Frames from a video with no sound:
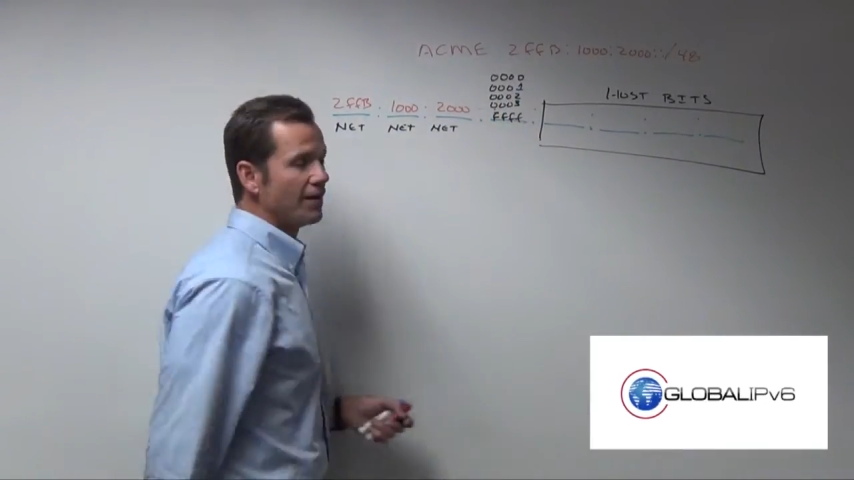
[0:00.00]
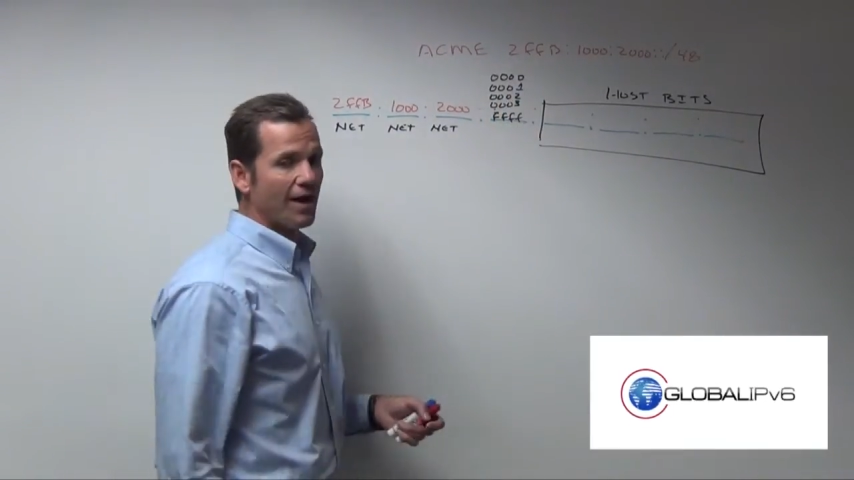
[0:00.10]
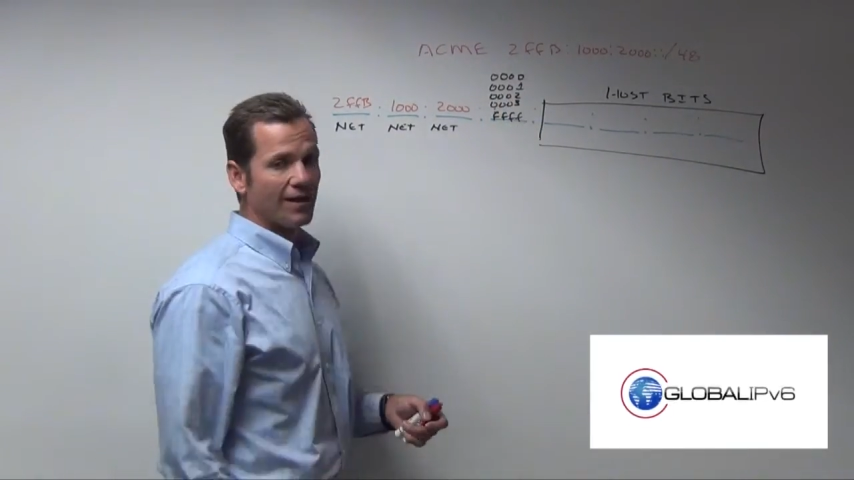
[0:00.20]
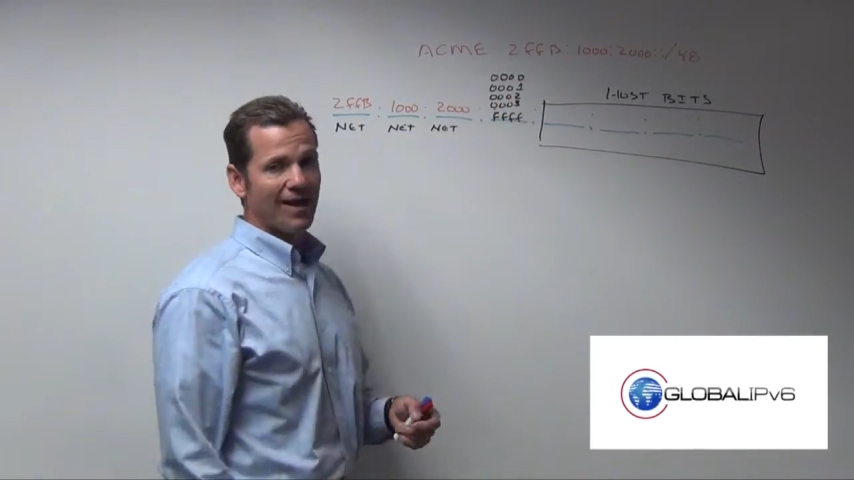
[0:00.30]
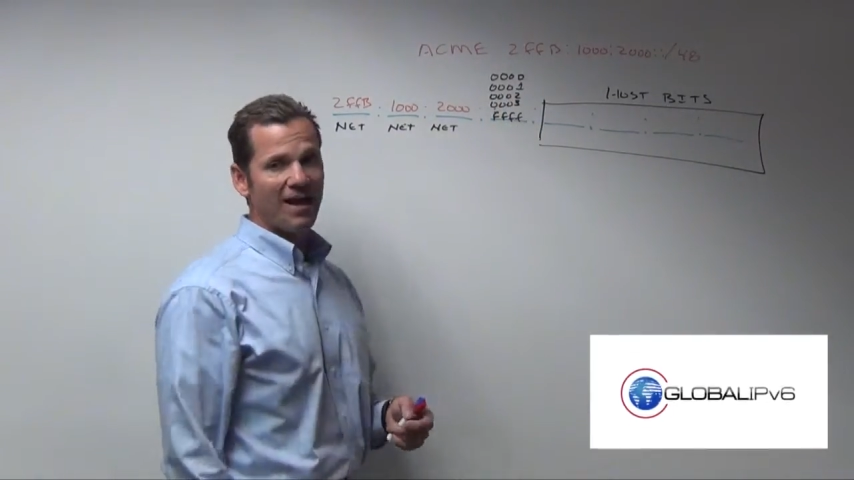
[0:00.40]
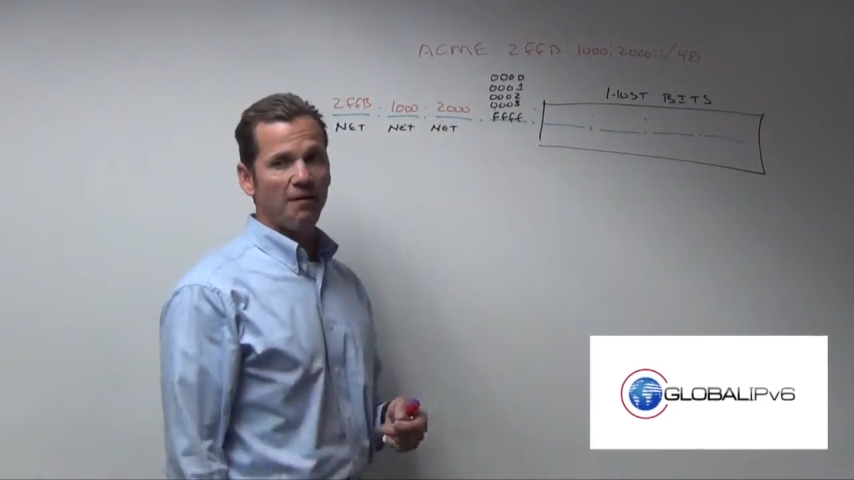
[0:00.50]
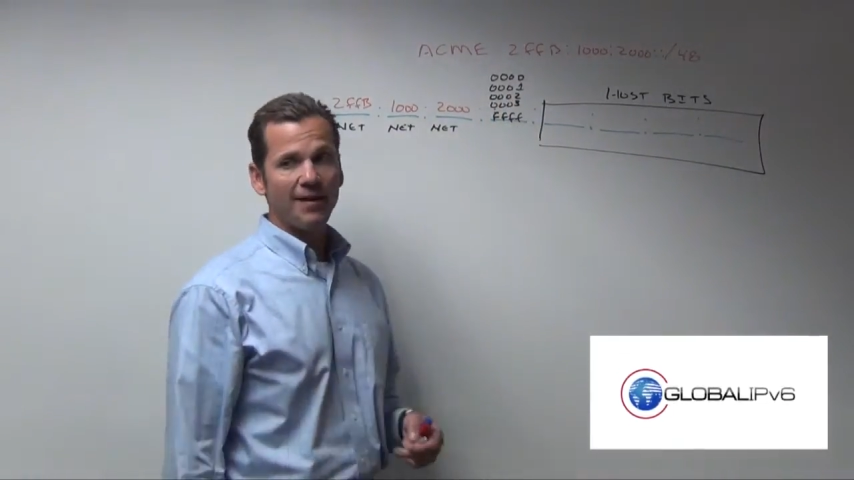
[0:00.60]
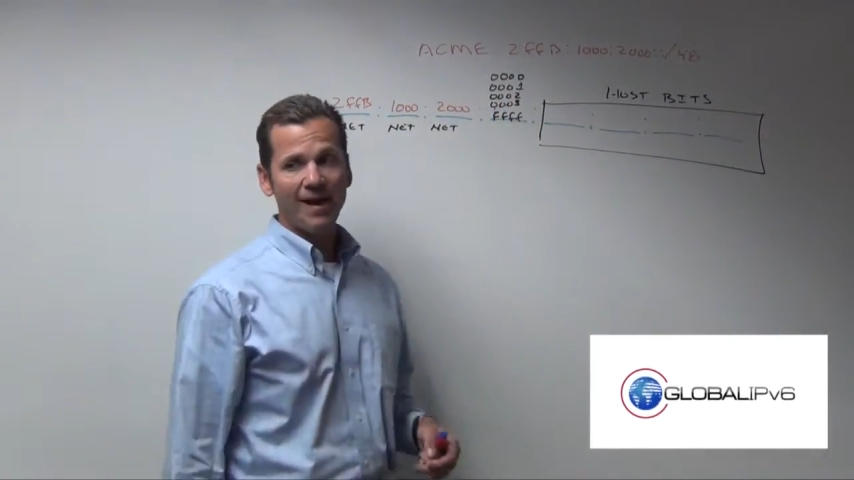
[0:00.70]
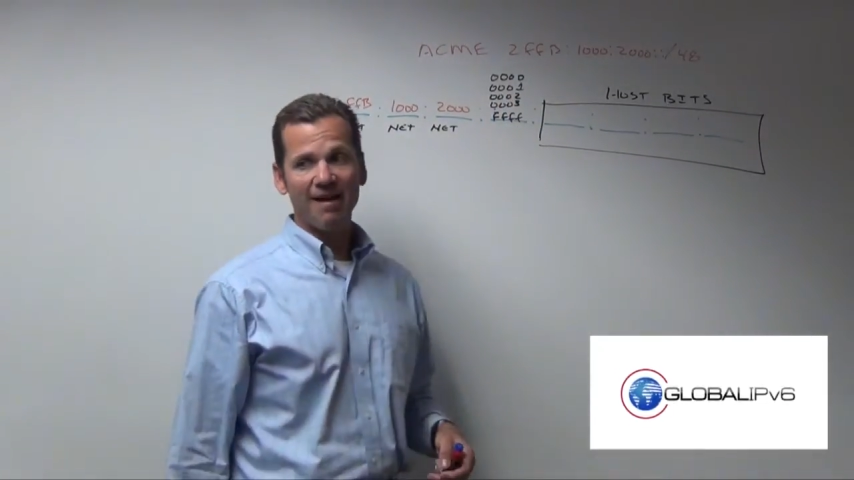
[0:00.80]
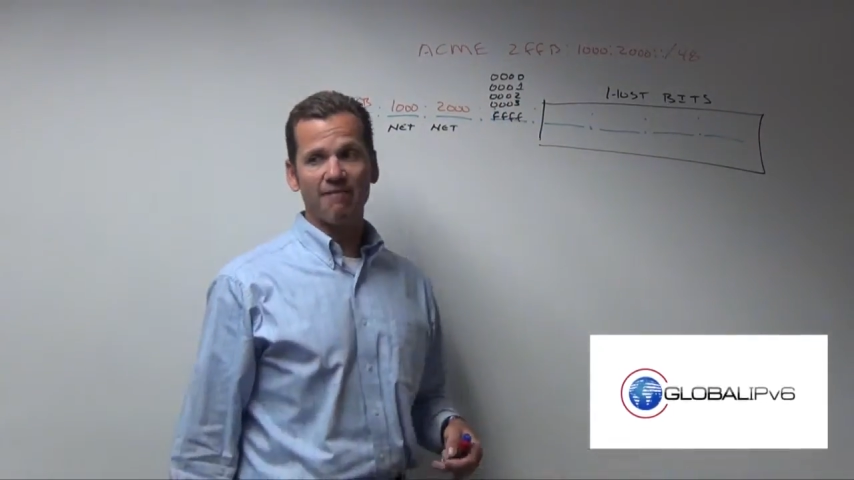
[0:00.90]
Allow
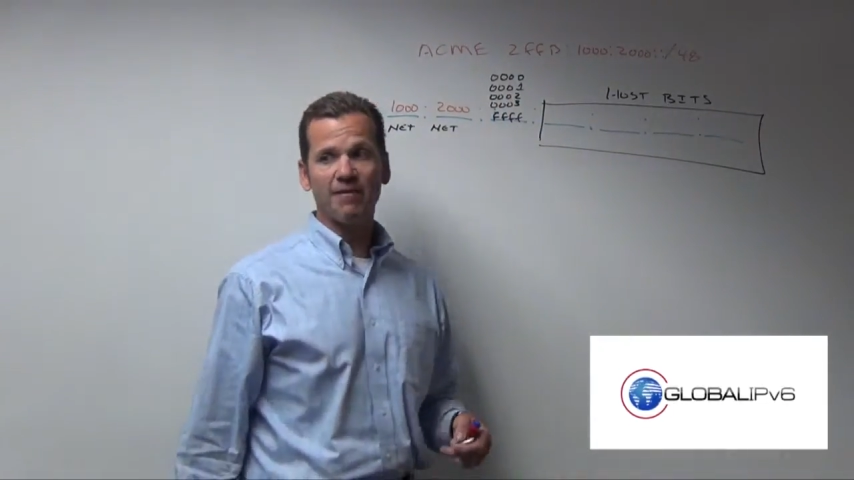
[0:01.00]
me to have